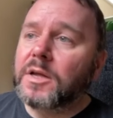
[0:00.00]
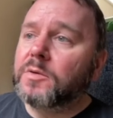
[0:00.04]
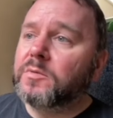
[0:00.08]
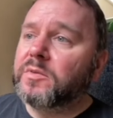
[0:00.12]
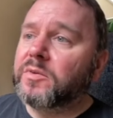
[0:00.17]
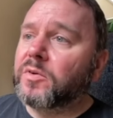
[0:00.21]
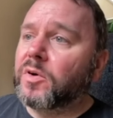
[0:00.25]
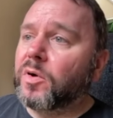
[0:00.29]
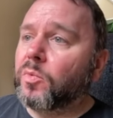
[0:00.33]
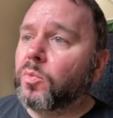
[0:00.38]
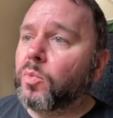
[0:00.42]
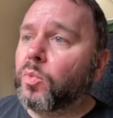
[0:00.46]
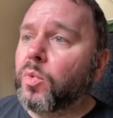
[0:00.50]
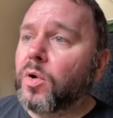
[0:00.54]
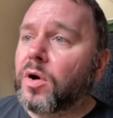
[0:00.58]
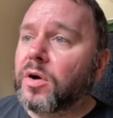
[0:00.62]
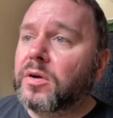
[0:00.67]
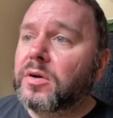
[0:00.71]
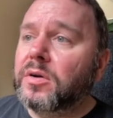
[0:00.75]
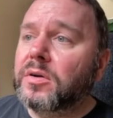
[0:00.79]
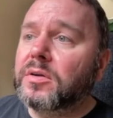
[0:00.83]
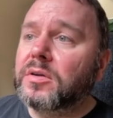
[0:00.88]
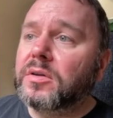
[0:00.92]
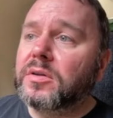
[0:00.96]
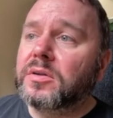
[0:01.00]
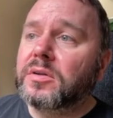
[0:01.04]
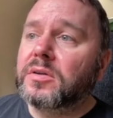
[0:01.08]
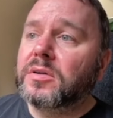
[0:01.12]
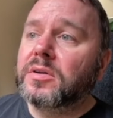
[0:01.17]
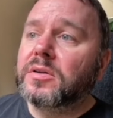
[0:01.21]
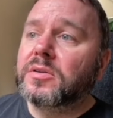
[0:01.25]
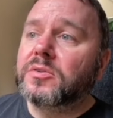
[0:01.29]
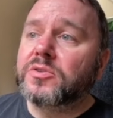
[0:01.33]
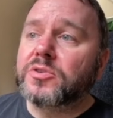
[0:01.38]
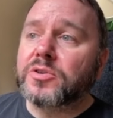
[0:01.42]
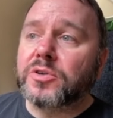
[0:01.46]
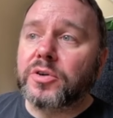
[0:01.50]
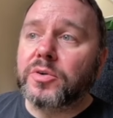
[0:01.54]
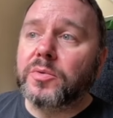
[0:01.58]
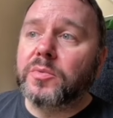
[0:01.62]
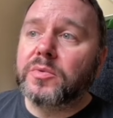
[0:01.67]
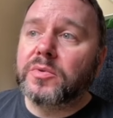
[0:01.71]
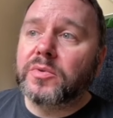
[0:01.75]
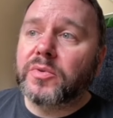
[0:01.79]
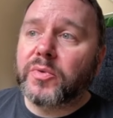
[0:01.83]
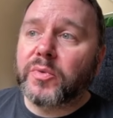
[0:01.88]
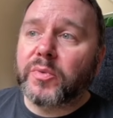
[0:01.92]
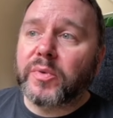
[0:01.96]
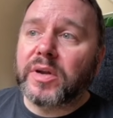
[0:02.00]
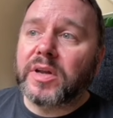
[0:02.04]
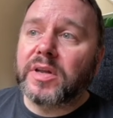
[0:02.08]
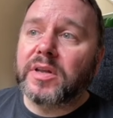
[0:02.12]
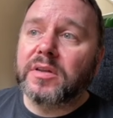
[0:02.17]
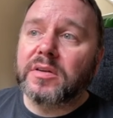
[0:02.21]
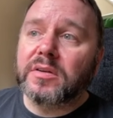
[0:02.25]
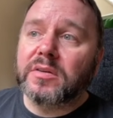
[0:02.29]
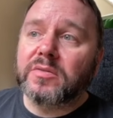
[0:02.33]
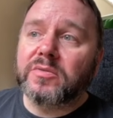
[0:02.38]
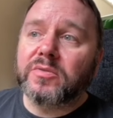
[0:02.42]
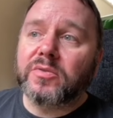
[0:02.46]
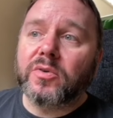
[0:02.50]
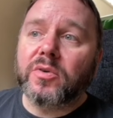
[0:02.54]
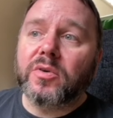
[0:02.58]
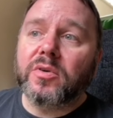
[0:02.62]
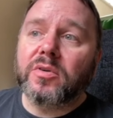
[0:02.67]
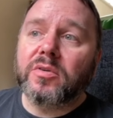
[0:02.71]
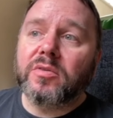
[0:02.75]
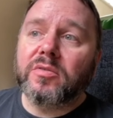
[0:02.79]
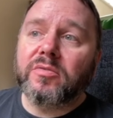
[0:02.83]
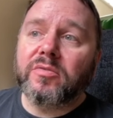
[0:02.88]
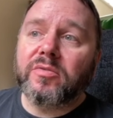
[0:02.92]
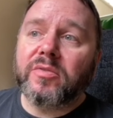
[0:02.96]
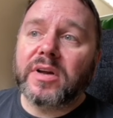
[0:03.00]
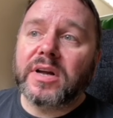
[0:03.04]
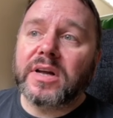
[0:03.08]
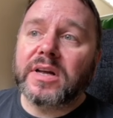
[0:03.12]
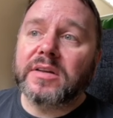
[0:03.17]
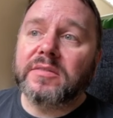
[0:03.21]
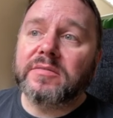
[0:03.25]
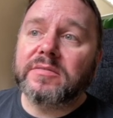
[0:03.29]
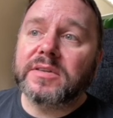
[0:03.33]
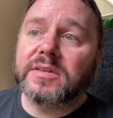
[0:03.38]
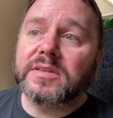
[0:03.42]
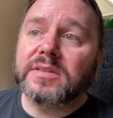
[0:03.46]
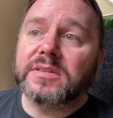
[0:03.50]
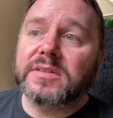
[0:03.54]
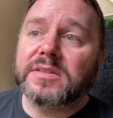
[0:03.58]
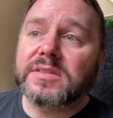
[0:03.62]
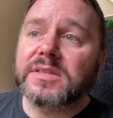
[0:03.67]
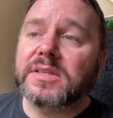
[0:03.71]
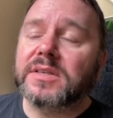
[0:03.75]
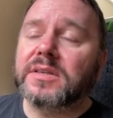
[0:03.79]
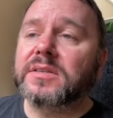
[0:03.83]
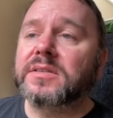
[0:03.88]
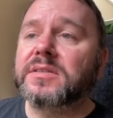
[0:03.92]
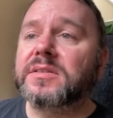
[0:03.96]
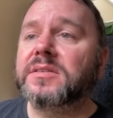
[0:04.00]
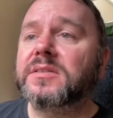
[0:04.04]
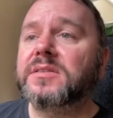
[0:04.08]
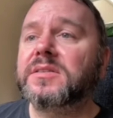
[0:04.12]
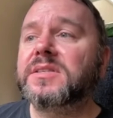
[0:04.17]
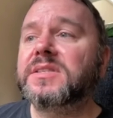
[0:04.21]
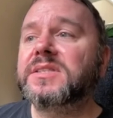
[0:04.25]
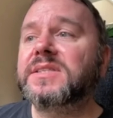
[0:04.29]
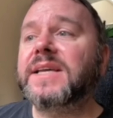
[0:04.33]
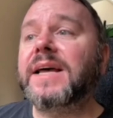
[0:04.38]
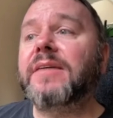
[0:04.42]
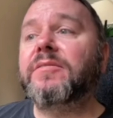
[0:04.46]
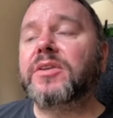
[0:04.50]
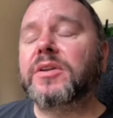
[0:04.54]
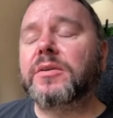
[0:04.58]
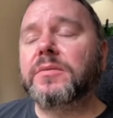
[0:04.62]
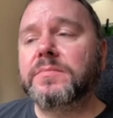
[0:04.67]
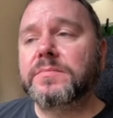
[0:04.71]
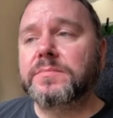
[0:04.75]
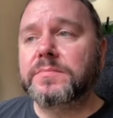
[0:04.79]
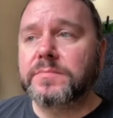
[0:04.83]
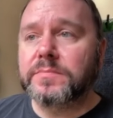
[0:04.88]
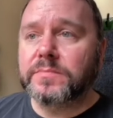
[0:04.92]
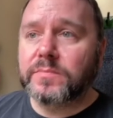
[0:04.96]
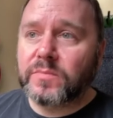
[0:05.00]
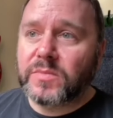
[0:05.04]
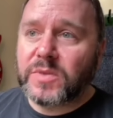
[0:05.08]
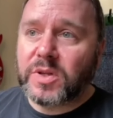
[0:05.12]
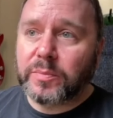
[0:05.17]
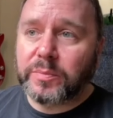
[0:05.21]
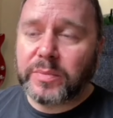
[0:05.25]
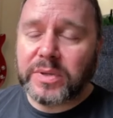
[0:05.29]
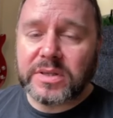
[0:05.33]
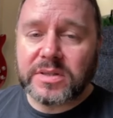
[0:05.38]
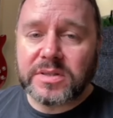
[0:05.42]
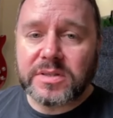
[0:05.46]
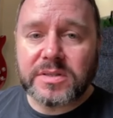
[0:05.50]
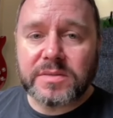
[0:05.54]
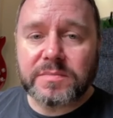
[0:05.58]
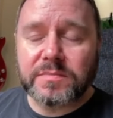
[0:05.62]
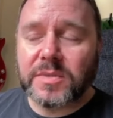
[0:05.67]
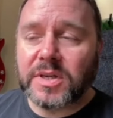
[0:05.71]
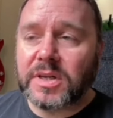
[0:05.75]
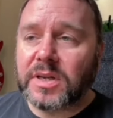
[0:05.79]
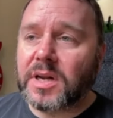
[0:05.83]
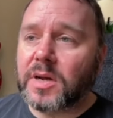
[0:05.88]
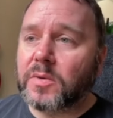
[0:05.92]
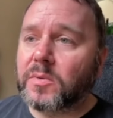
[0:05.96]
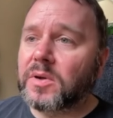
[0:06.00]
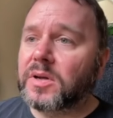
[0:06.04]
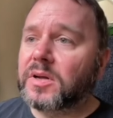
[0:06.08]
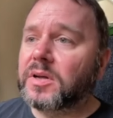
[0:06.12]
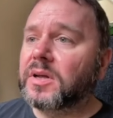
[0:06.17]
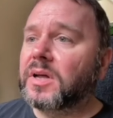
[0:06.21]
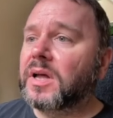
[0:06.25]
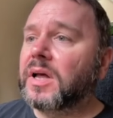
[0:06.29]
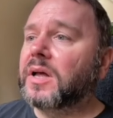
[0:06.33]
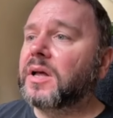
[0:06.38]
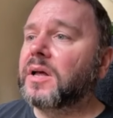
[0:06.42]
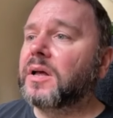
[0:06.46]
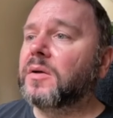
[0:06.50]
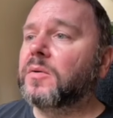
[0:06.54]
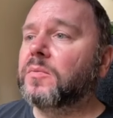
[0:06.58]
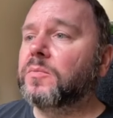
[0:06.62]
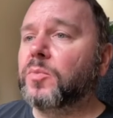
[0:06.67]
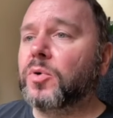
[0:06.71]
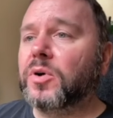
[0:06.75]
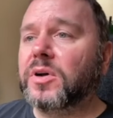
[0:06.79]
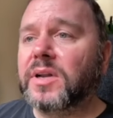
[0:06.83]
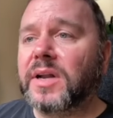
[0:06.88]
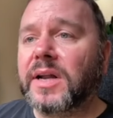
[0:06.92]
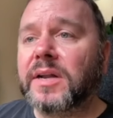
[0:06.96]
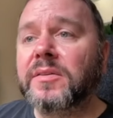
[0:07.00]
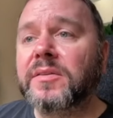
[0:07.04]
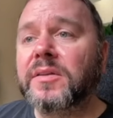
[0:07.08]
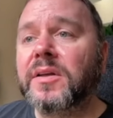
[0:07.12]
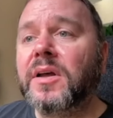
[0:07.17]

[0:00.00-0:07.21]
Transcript: You've got 1, 2, 3, 4, 5, 6, 7 bits in our word length.